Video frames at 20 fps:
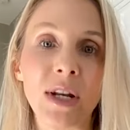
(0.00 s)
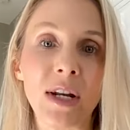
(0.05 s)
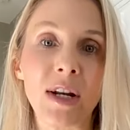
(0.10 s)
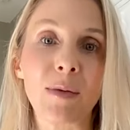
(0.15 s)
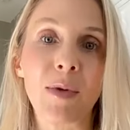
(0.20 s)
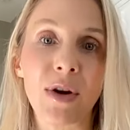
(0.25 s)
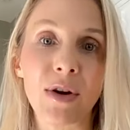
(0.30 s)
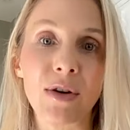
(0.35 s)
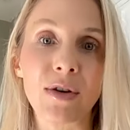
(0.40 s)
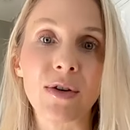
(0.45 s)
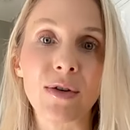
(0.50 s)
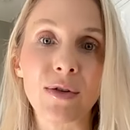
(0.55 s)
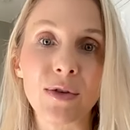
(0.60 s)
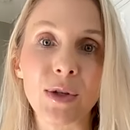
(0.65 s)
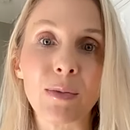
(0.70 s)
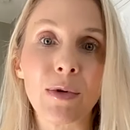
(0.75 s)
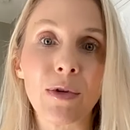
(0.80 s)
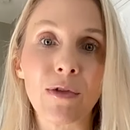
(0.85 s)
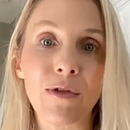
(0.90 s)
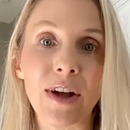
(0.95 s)
We need a partner
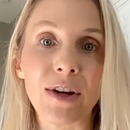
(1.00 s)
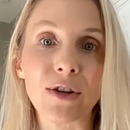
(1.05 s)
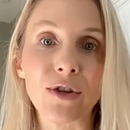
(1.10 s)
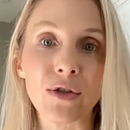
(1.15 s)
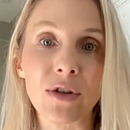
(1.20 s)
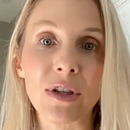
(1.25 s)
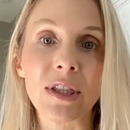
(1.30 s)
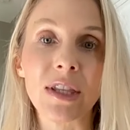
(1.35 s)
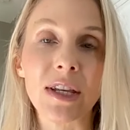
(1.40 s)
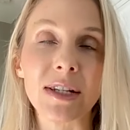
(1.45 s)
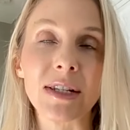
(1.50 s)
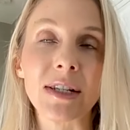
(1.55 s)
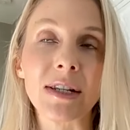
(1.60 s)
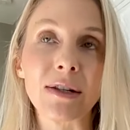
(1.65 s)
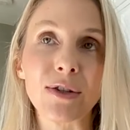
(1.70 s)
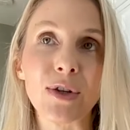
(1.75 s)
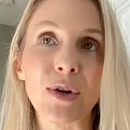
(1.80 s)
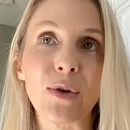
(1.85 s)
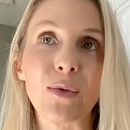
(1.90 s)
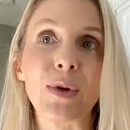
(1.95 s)
who's a professional at this.
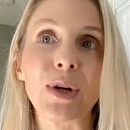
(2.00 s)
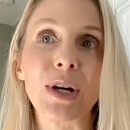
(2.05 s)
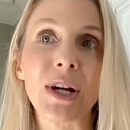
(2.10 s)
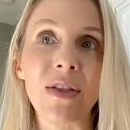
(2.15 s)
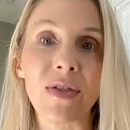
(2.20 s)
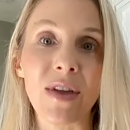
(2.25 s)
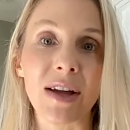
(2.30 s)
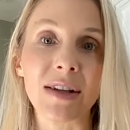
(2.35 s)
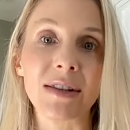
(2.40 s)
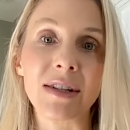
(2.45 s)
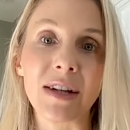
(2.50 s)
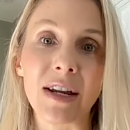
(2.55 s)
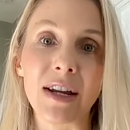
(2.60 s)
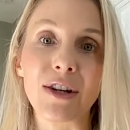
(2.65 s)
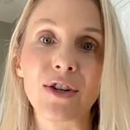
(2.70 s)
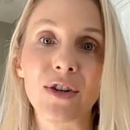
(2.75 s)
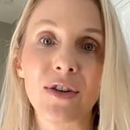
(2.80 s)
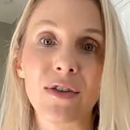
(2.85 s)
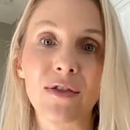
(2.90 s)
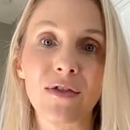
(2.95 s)
And so we're in that
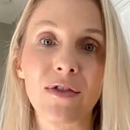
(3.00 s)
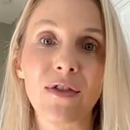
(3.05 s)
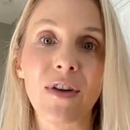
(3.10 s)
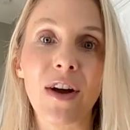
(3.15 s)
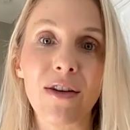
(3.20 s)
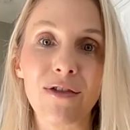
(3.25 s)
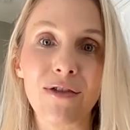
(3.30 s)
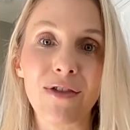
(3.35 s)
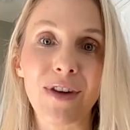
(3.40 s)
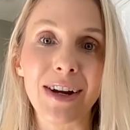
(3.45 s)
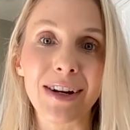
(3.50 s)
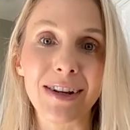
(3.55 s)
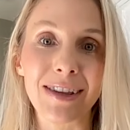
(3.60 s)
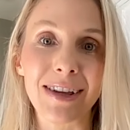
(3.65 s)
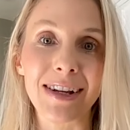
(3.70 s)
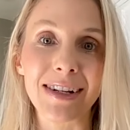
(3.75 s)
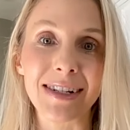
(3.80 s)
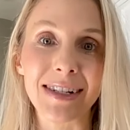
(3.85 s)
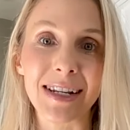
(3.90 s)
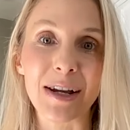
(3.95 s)
stage of, of
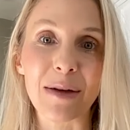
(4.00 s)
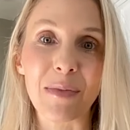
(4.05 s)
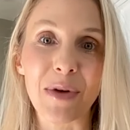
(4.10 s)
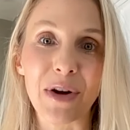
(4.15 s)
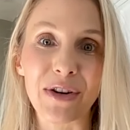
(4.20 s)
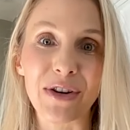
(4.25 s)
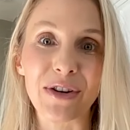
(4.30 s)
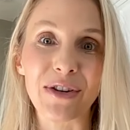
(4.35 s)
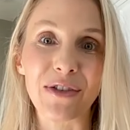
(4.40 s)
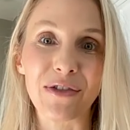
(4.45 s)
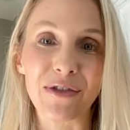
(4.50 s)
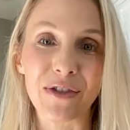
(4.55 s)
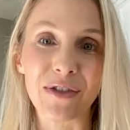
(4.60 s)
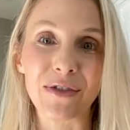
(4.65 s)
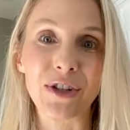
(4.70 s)
finalizing a partner.